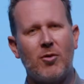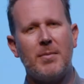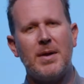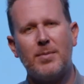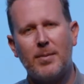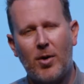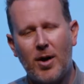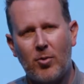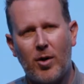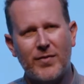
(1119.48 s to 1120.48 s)
remember
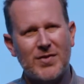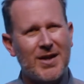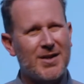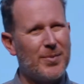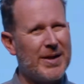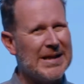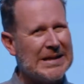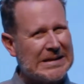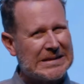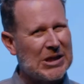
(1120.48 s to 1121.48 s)
my wife saying to me,
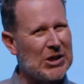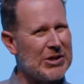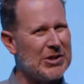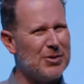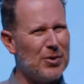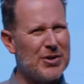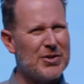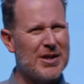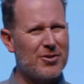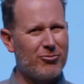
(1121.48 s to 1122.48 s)
God, you know what? You
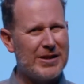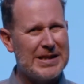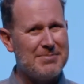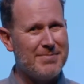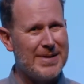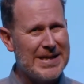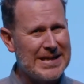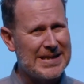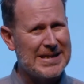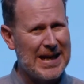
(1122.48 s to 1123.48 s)
sound really
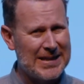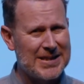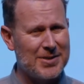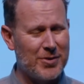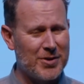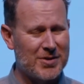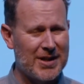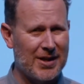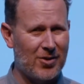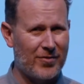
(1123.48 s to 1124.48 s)
mean and nasty when you're
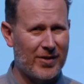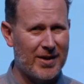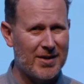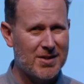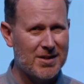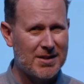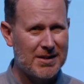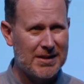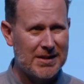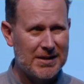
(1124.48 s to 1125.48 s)
telling off the kids.
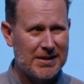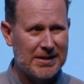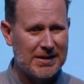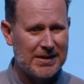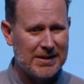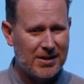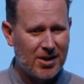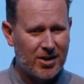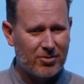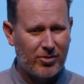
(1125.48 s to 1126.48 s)

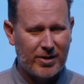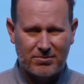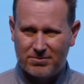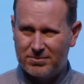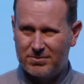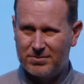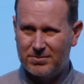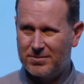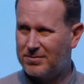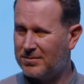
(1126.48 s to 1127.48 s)
I went,
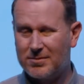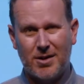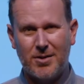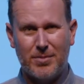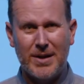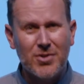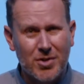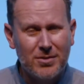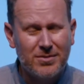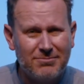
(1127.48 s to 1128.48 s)
I didn't mean to.